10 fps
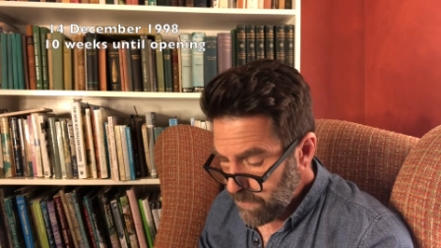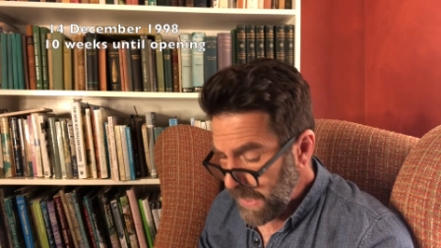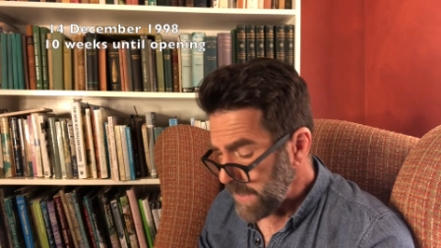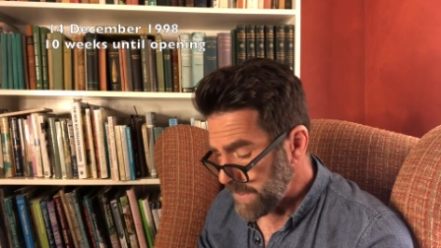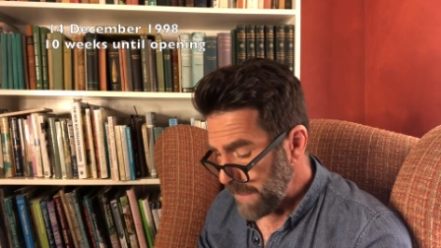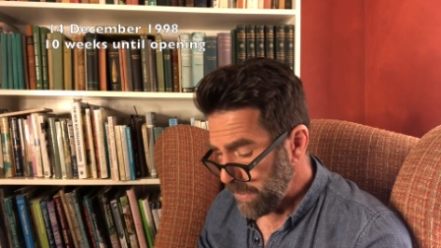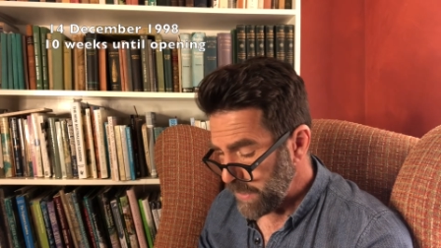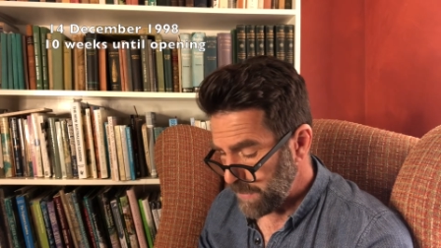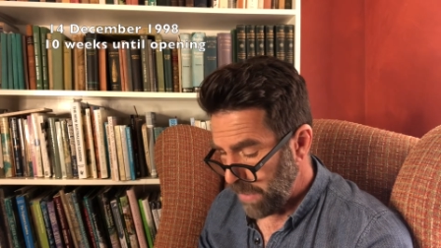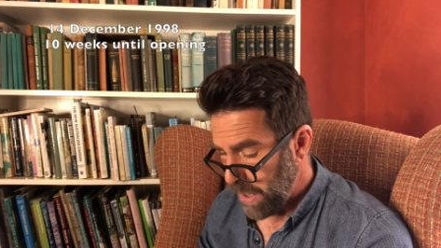and some of the
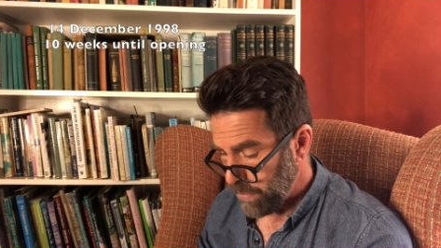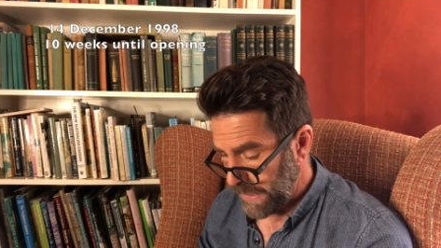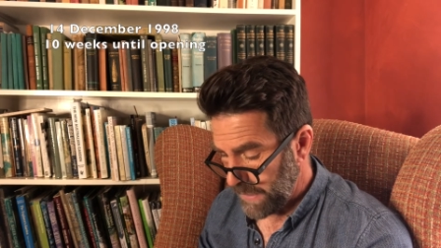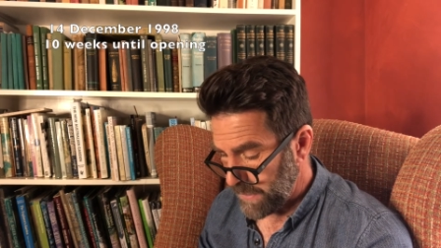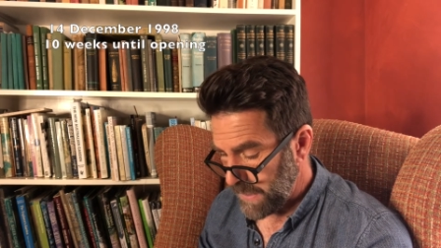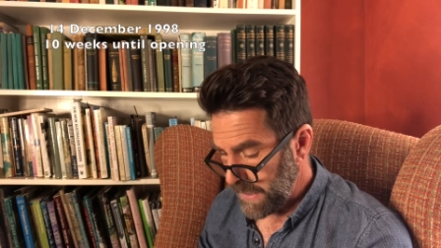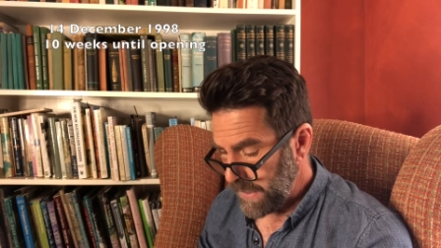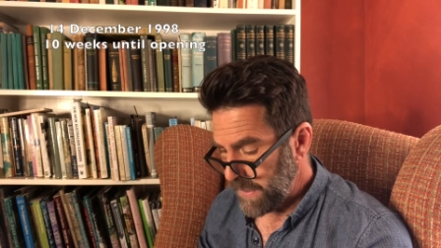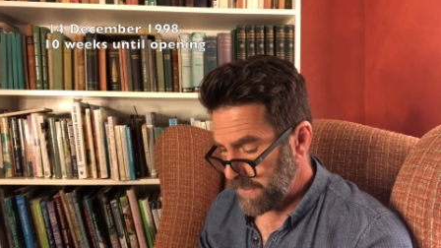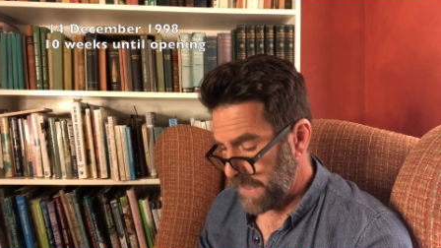spireas,
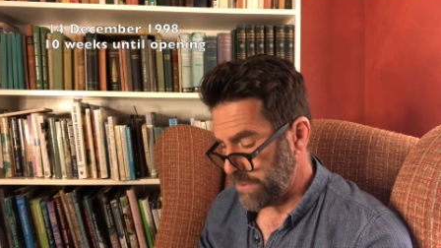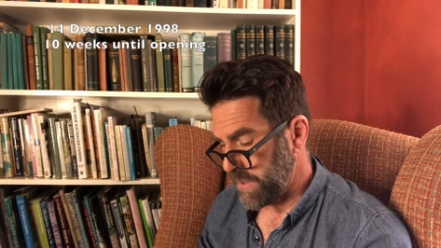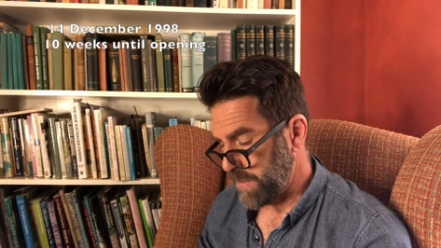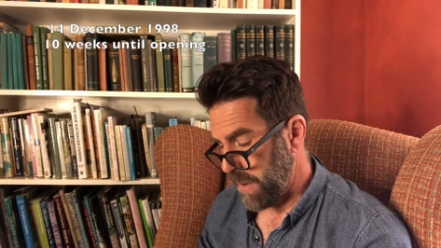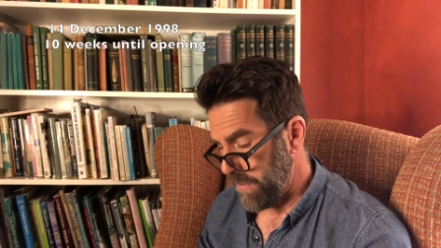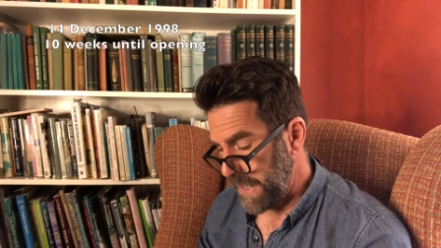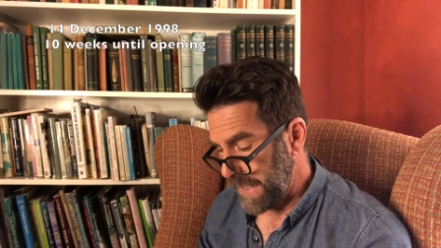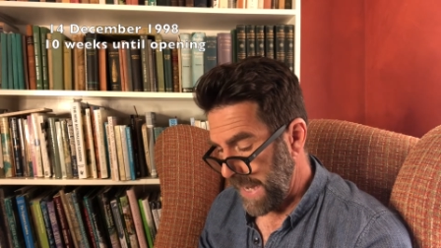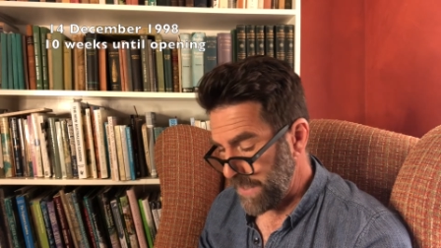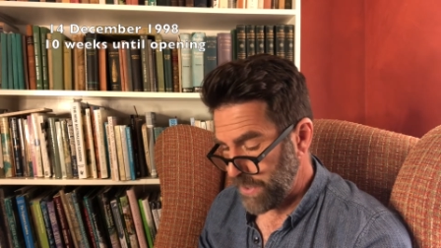such as Spirea
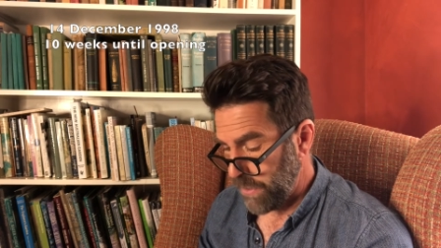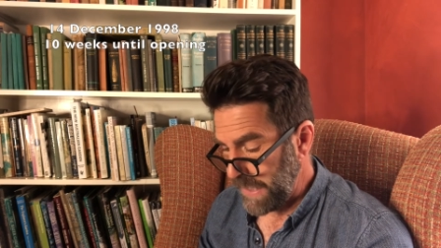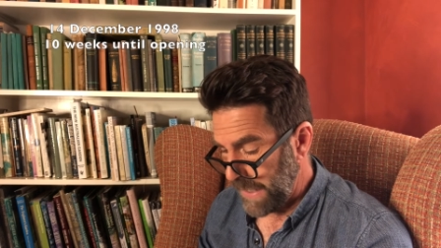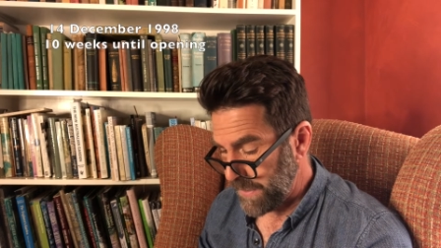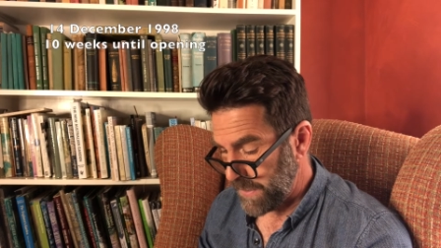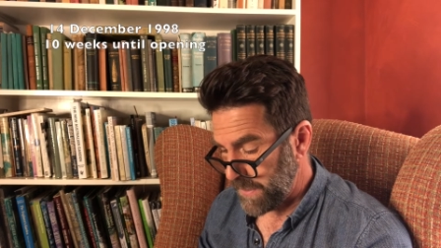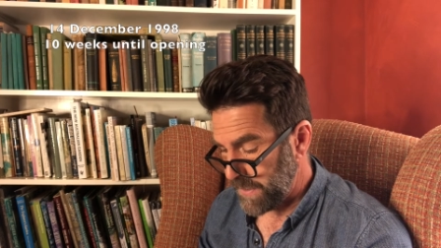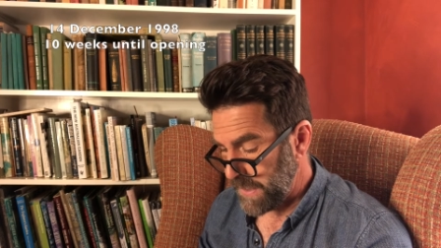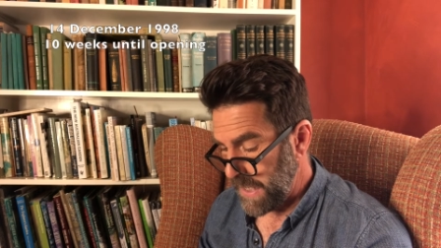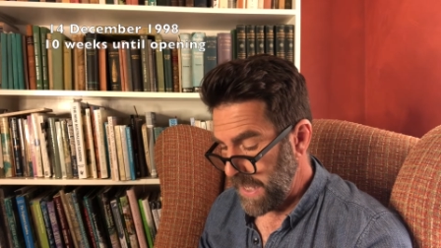
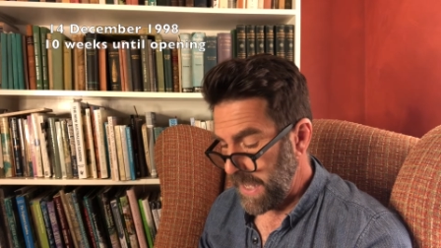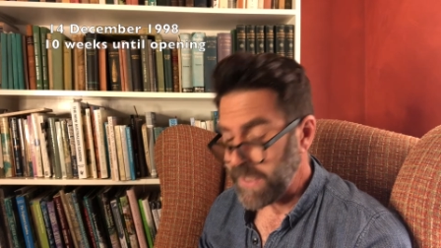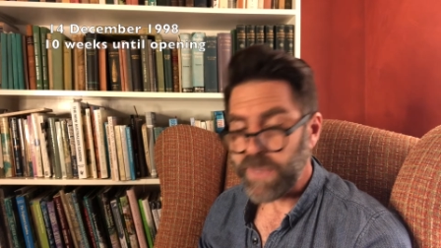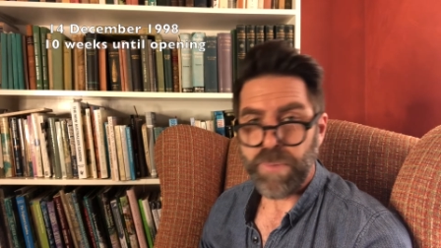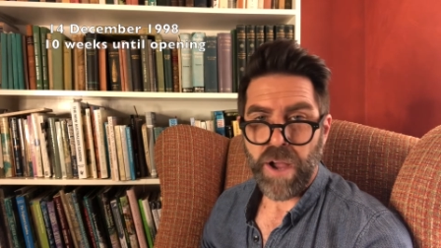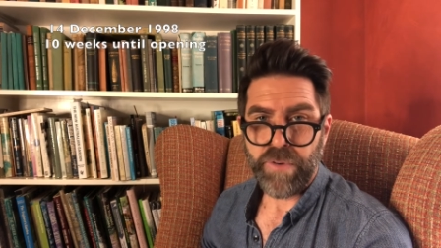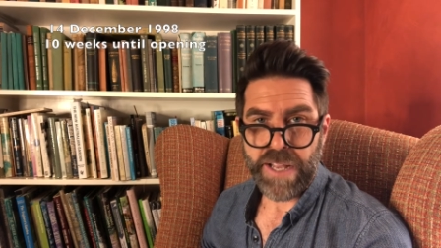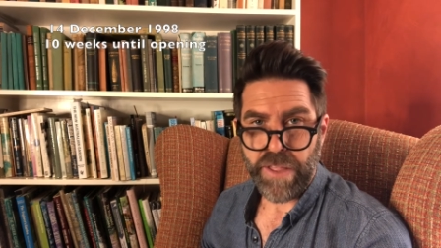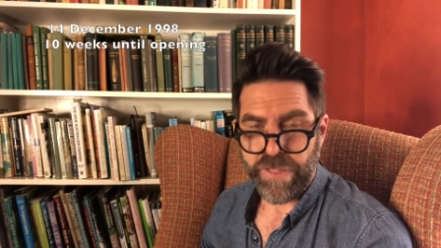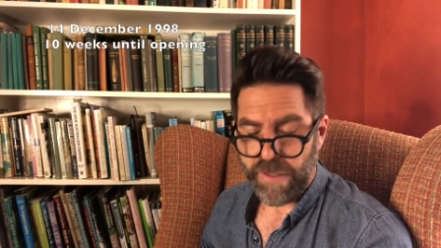cantoniensis and
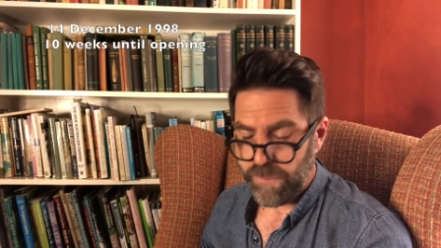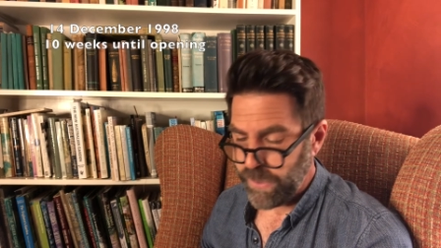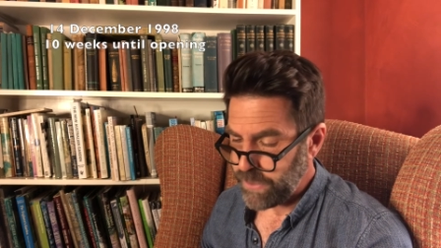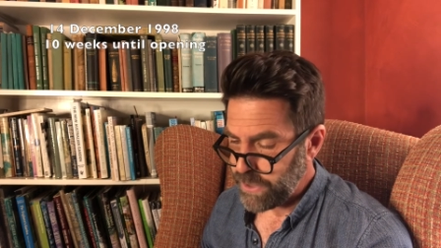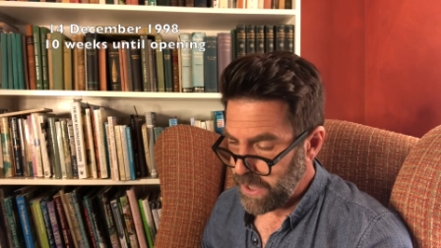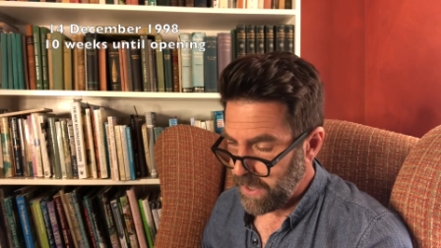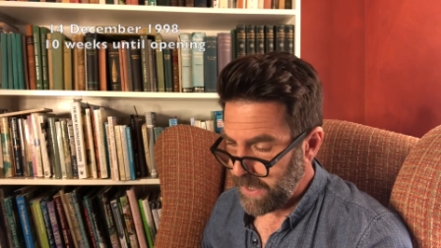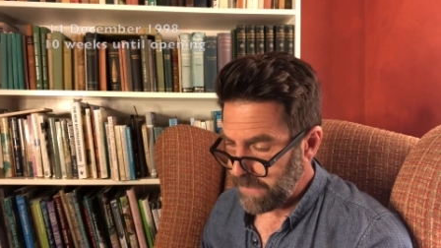Spirea thunbergii.